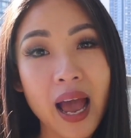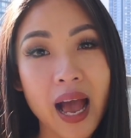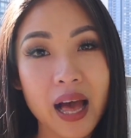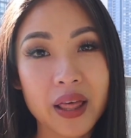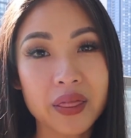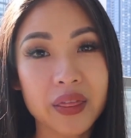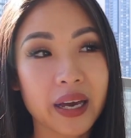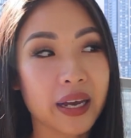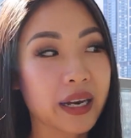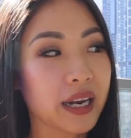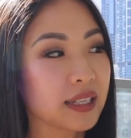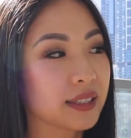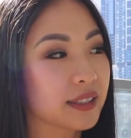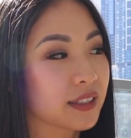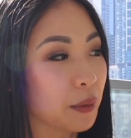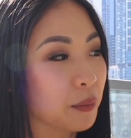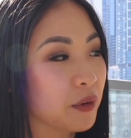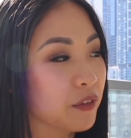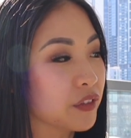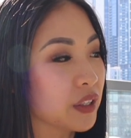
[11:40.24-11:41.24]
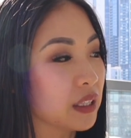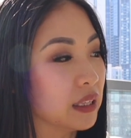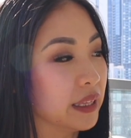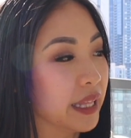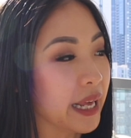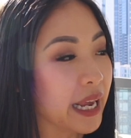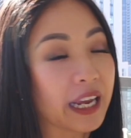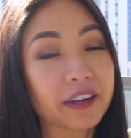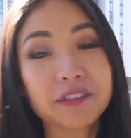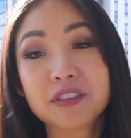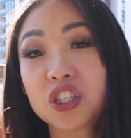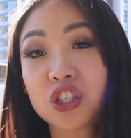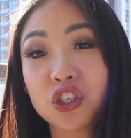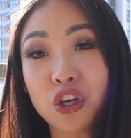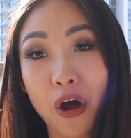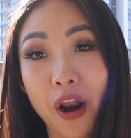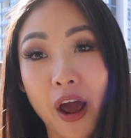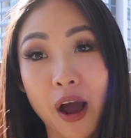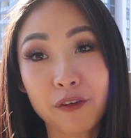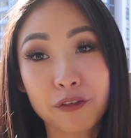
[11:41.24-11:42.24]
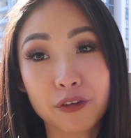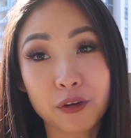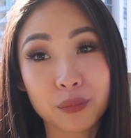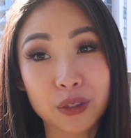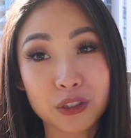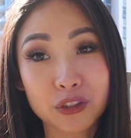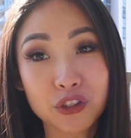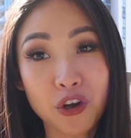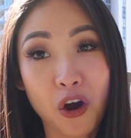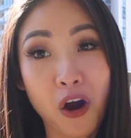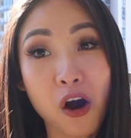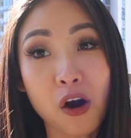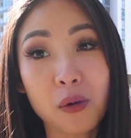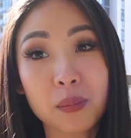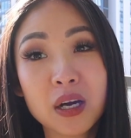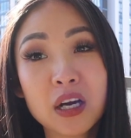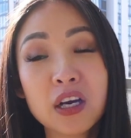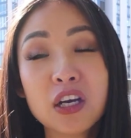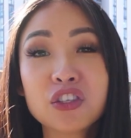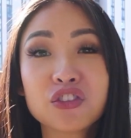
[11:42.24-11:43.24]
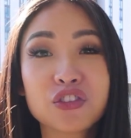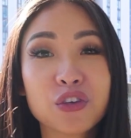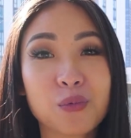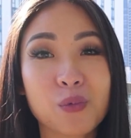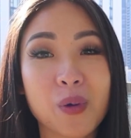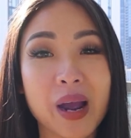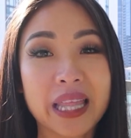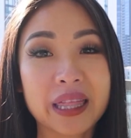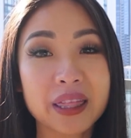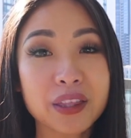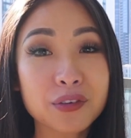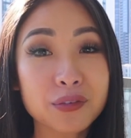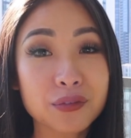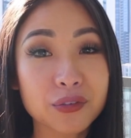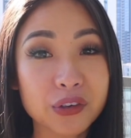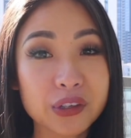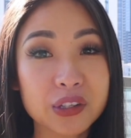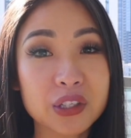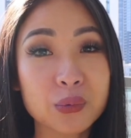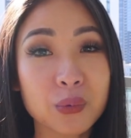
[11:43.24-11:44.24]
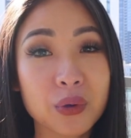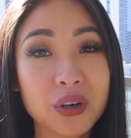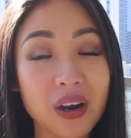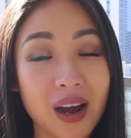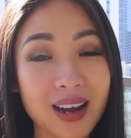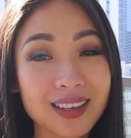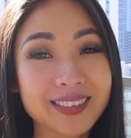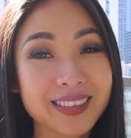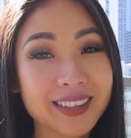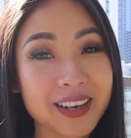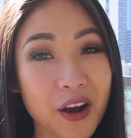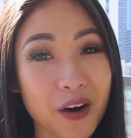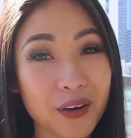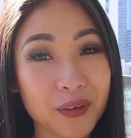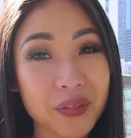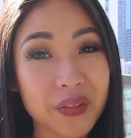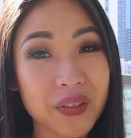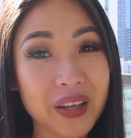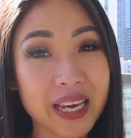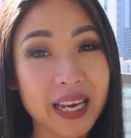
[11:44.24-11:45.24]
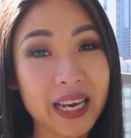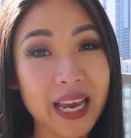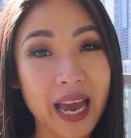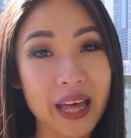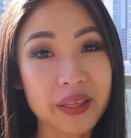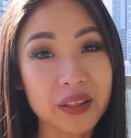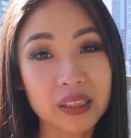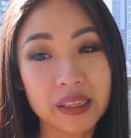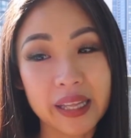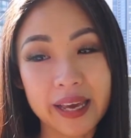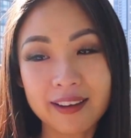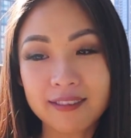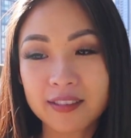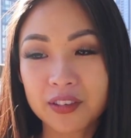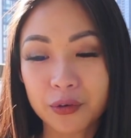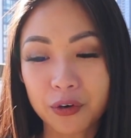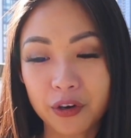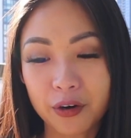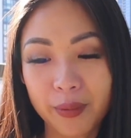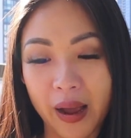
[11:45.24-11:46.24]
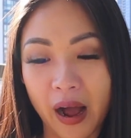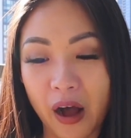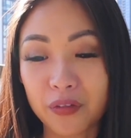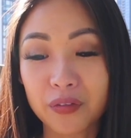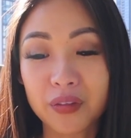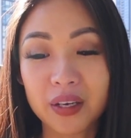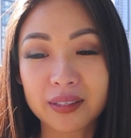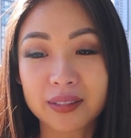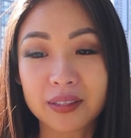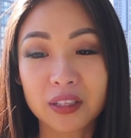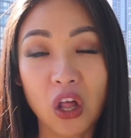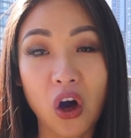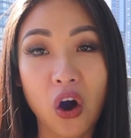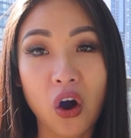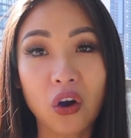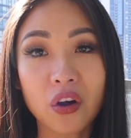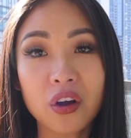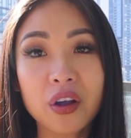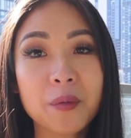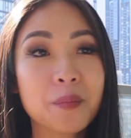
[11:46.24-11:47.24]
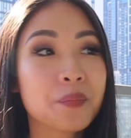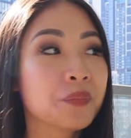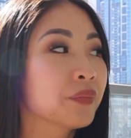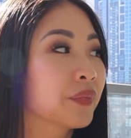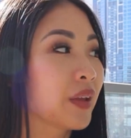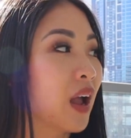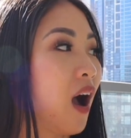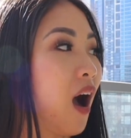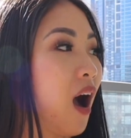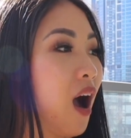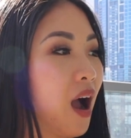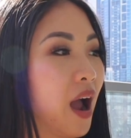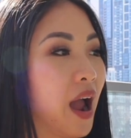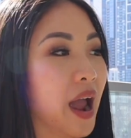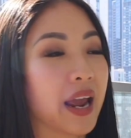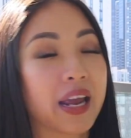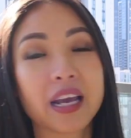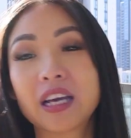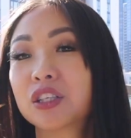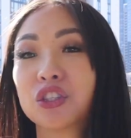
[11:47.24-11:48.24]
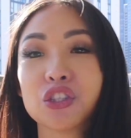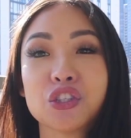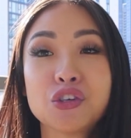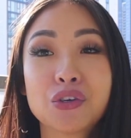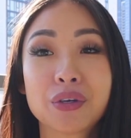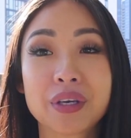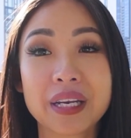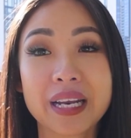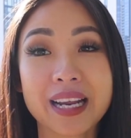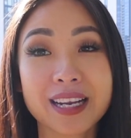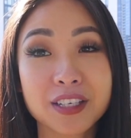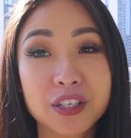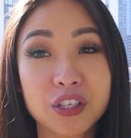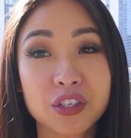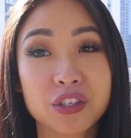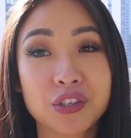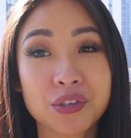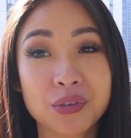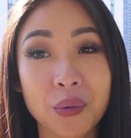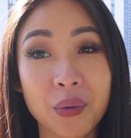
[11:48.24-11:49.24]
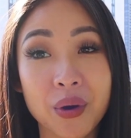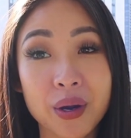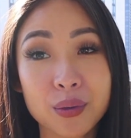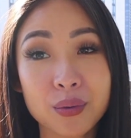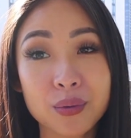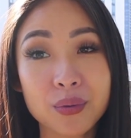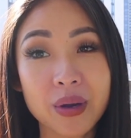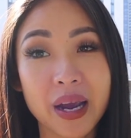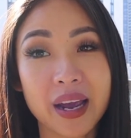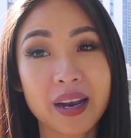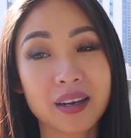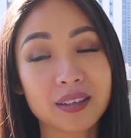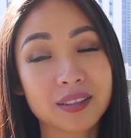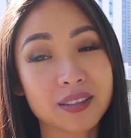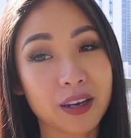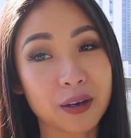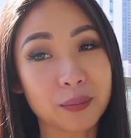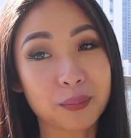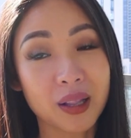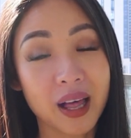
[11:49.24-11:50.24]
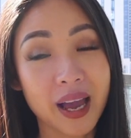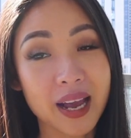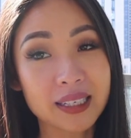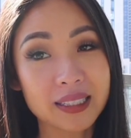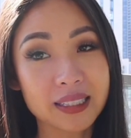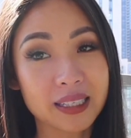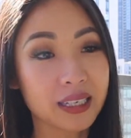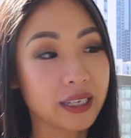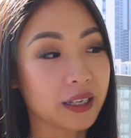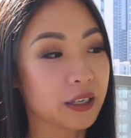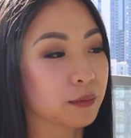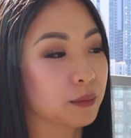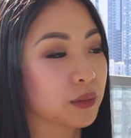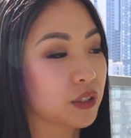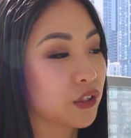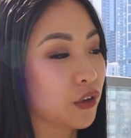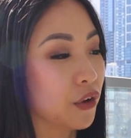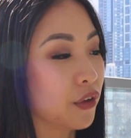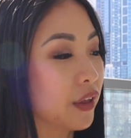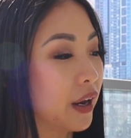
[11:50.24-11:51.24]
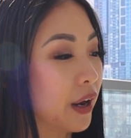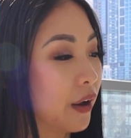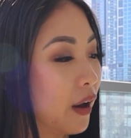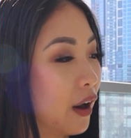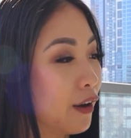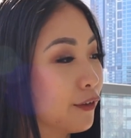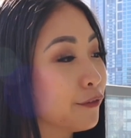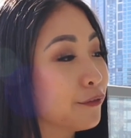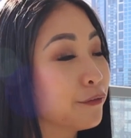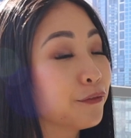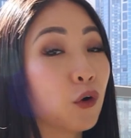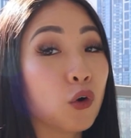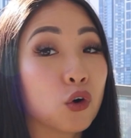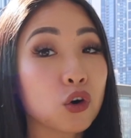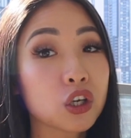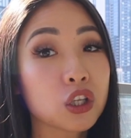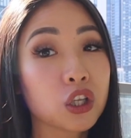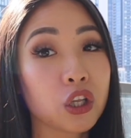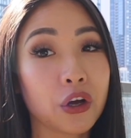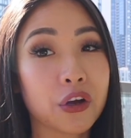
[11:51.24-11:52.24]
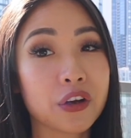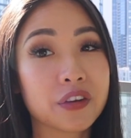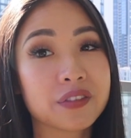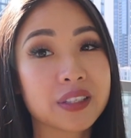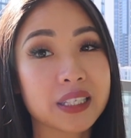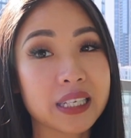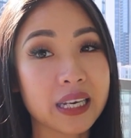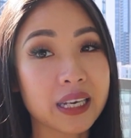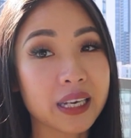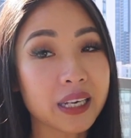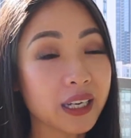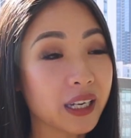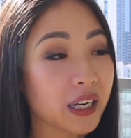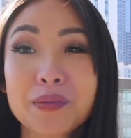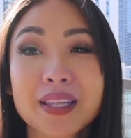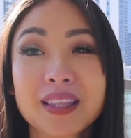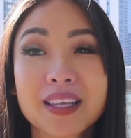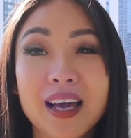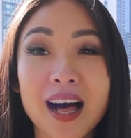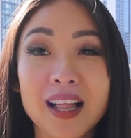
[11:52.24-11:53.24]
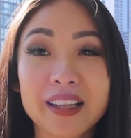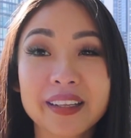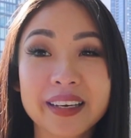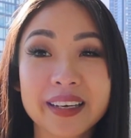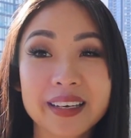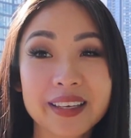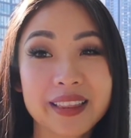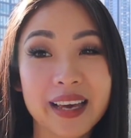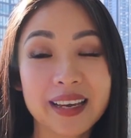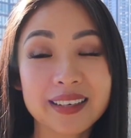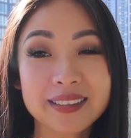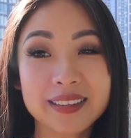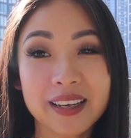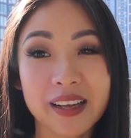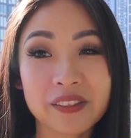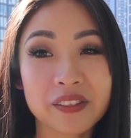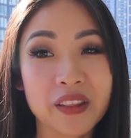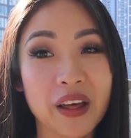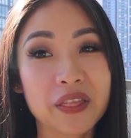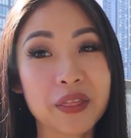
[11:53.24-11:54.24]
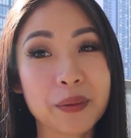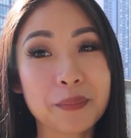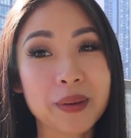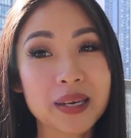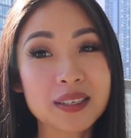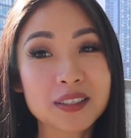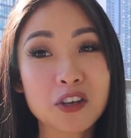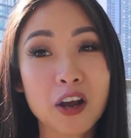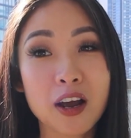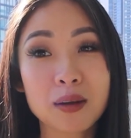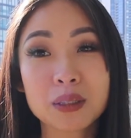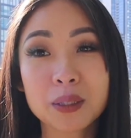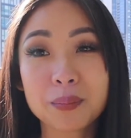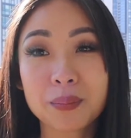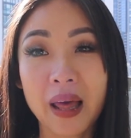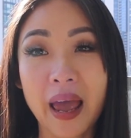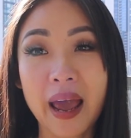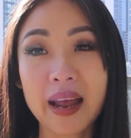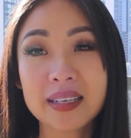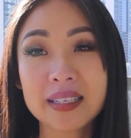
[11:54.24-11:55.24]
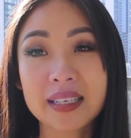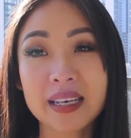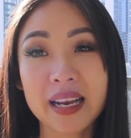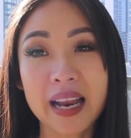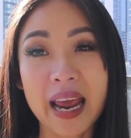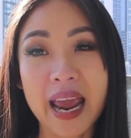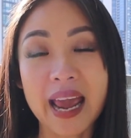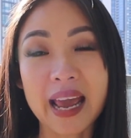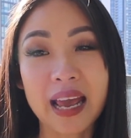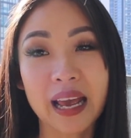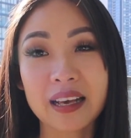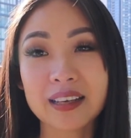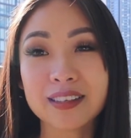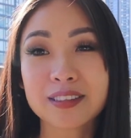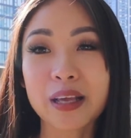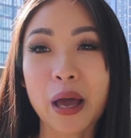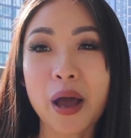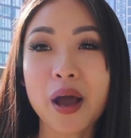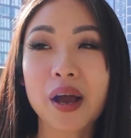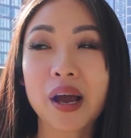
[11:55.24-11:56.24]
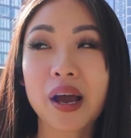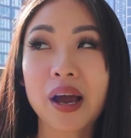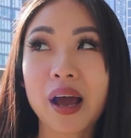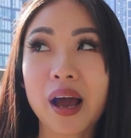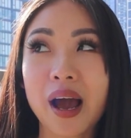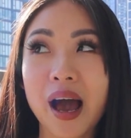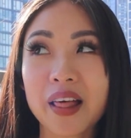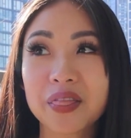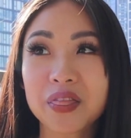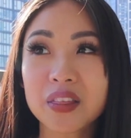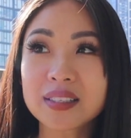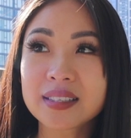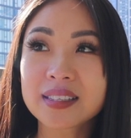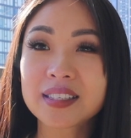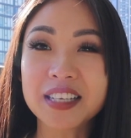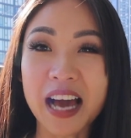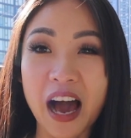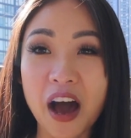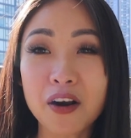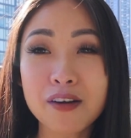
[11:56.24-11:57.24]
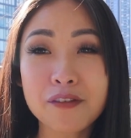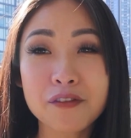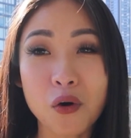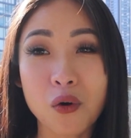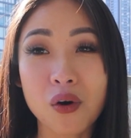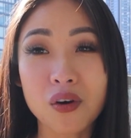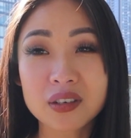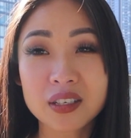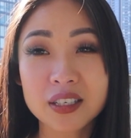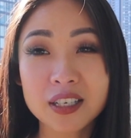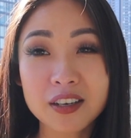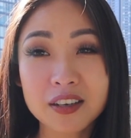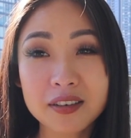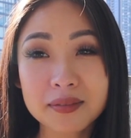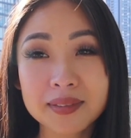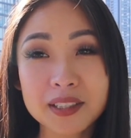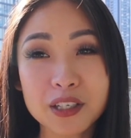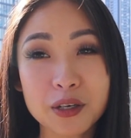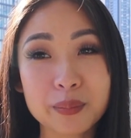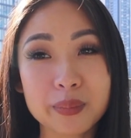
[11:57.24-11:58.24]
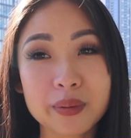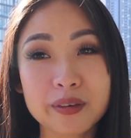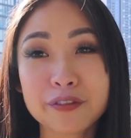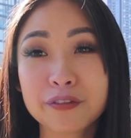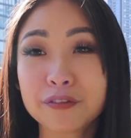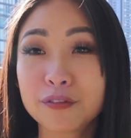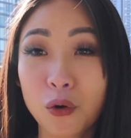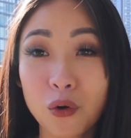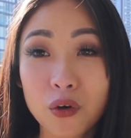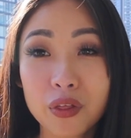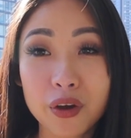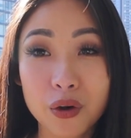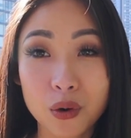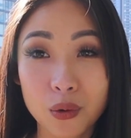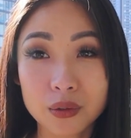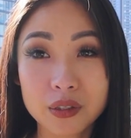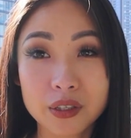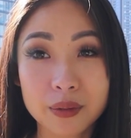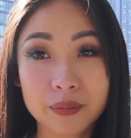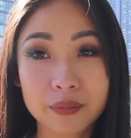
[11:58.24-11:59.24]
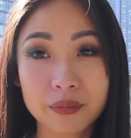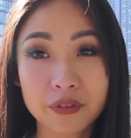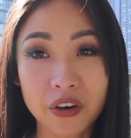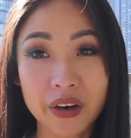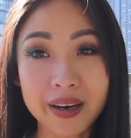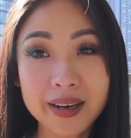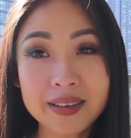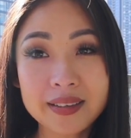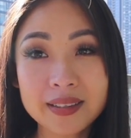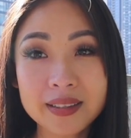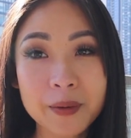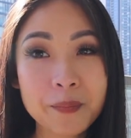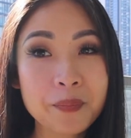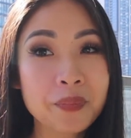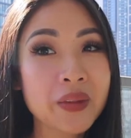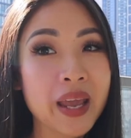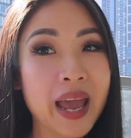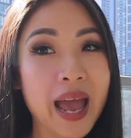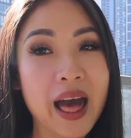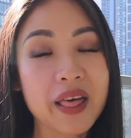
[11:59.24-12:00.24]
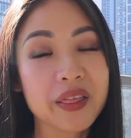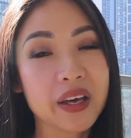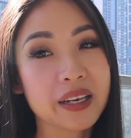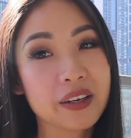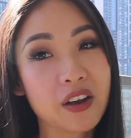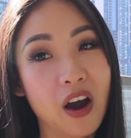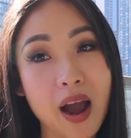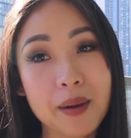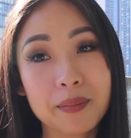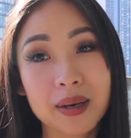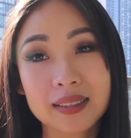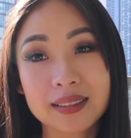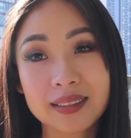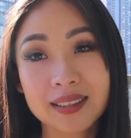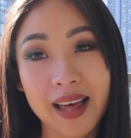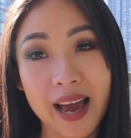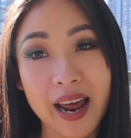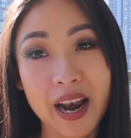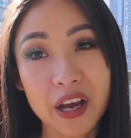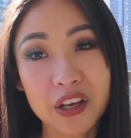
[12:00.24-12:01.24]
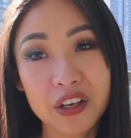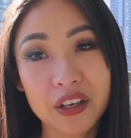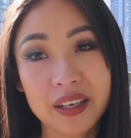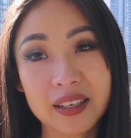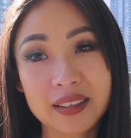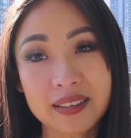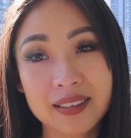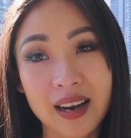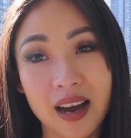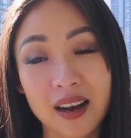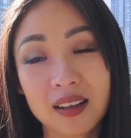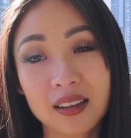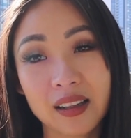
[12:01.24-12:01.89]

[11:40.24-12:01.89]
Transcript: and then some of the leaves shot out from the top. So when the roots were nice and healthy and the leaves were about this long, I took it into soil and I started planting it. So there are 4 cloves here. With garlic, they said that the best time to plant it is at the start of autumn, so before the autumn freeze, and then 9 months later you can start